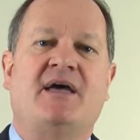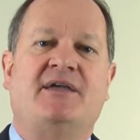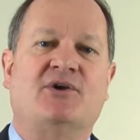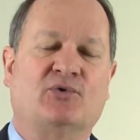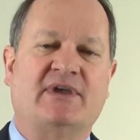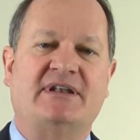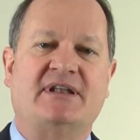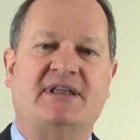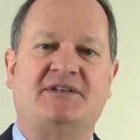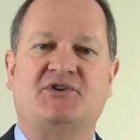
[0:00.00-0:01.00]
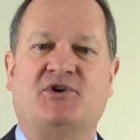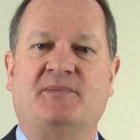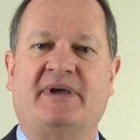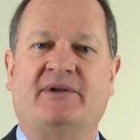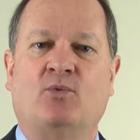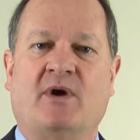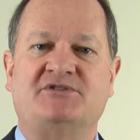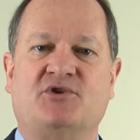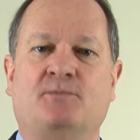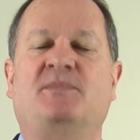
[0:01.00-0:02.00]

You'll need to determine what your